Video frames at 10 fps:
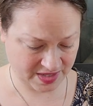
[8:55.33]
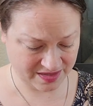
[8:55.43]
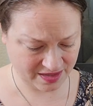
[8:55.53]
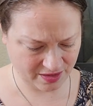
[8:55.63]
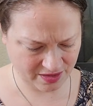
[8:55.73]

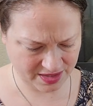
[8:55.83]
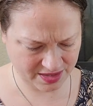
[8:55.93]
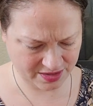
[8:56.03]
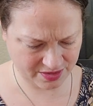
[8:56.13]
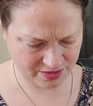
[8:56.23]
Is that all I
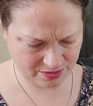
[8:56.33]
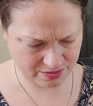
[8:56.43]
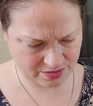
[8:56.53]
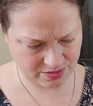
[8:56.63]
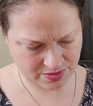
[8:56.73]
need to do?
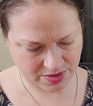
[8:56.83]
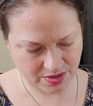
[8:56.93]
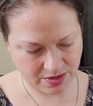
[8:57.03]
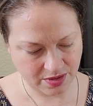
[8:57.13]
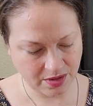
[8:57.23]

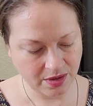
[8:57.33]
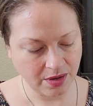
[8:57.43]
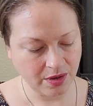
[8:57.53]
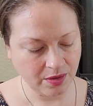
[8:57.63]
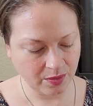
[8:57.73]

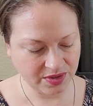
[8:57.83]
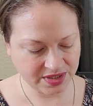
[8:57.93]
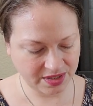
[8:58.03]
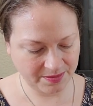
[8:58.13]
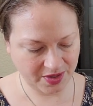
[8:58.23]
Where's
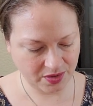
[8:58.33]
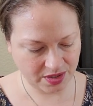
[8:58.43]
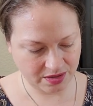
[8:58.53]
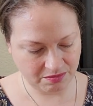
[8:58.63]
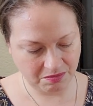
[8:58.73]
it come
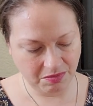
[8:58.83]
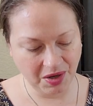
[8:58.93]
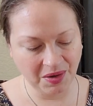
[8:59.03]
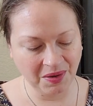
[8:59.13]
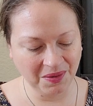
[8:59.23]
out
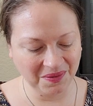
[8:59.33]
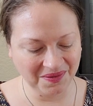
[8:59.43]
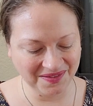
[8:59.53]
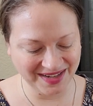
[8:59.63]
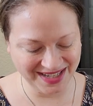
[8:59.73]

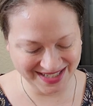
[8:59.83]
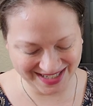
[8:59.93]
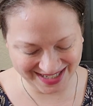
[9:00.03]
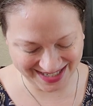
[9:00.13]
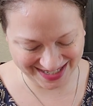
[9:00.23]

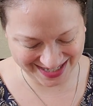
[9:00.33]
at?